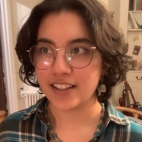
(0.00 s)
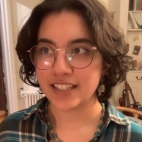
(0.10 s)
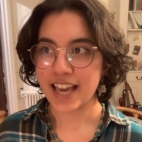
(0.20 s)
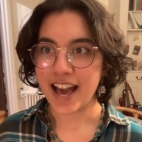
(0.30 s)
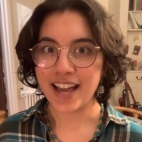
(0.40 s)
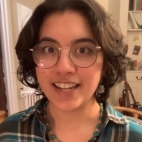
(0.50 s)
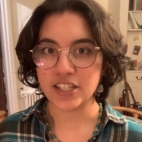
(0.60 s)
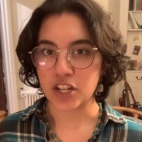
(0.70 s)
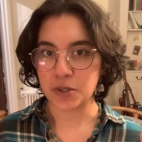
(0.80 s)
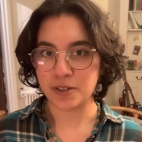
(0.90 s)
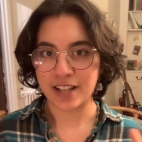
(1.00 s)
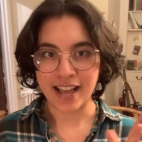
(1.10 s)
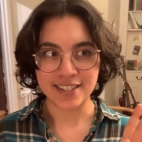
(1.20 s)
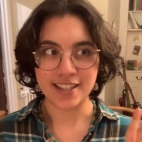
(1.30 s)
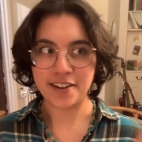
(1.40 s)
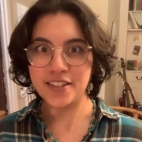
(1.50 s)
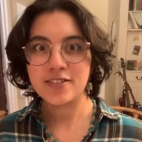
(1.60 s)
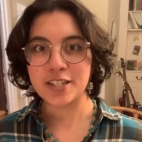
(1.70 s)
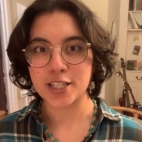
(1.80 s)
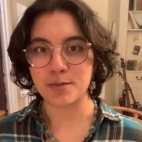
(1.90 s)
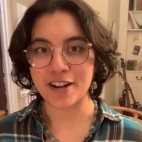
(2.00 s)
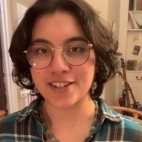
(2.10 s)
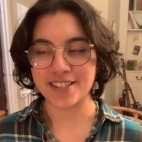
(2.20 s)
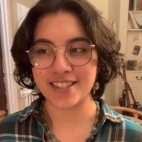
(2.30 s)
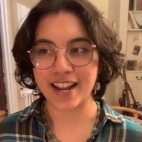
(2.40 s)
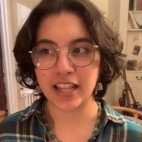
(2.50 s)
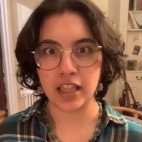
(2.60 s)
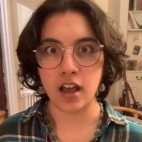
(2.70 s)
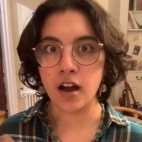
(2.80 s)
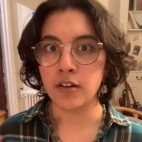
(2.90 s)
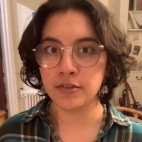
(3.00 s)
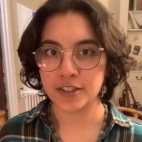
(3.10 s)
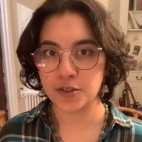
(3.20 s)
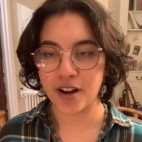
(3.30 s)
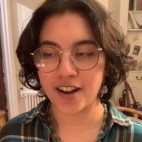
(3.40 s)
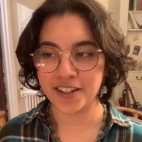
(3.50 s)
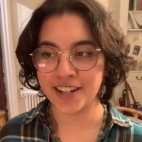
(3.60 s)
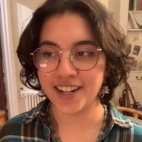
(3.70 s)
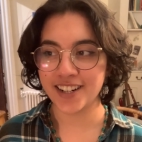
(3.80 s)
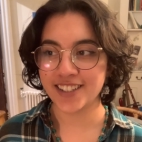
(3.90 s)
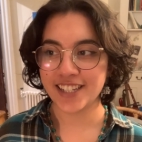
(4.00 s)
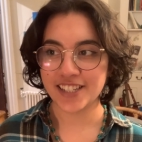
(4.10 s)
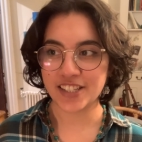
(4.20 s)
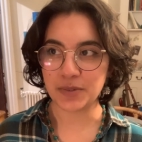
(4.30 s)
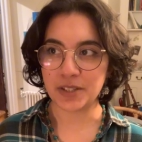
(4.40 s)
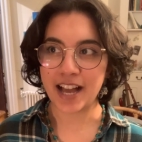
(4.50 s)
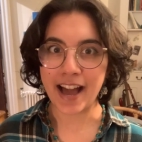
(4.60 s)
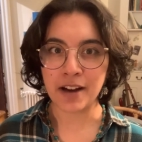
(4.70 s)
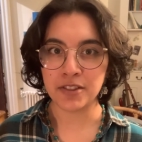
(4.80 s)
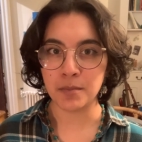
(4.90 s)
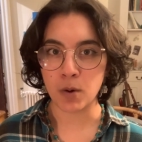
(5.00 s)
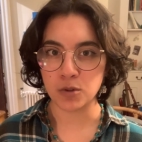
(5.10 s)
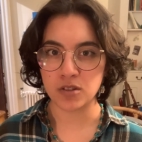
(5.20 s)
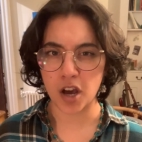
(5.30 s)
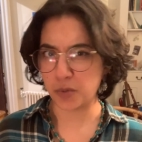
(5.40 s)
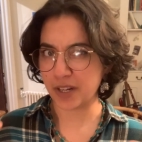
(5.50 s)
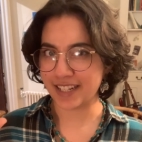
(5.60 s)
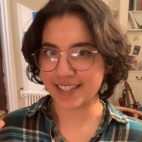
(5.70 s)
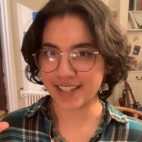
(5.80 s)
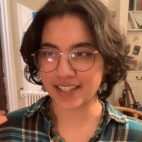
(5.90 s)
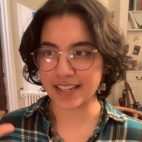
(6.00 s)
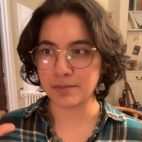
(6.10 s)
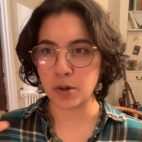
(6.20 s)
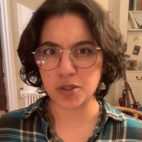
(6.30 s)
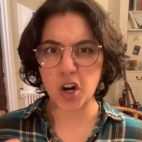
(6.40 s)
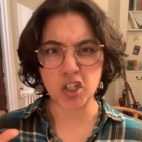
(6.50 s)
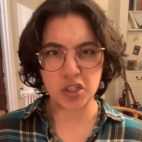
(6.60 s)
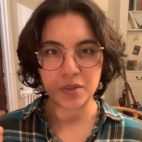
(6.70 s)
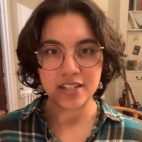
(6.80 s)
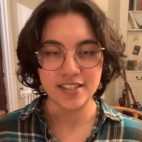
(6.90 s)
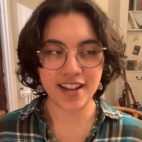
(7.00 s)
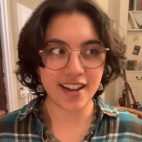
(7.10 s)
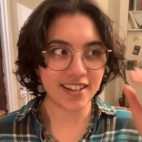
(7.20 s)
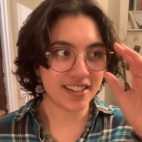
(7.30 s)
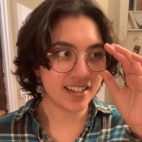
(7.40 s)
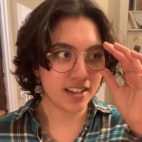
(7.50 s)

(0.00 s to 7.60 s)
Kat in general has a lot of different expressions that I love to draw on her. She will have the most unrealistic, like most cartoonish style.